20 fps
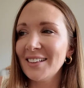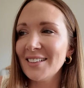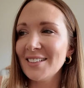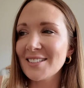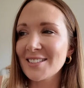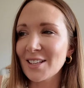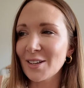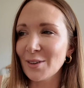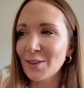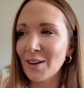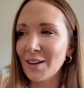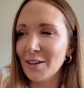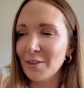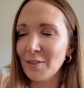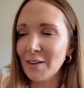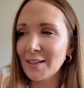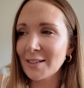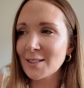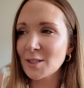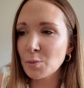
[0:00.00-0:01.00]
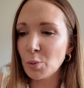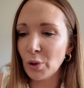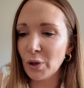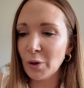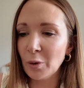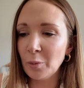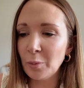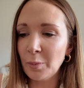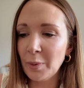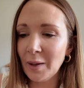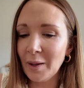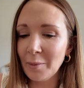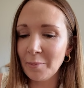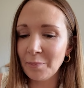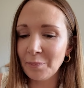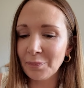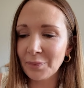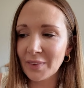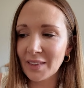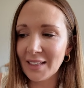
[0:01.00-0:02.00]
so kind of like spoiled, but
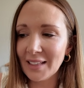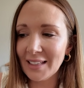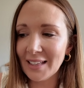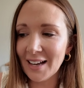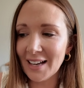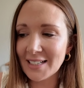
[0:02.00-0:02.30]
yeah,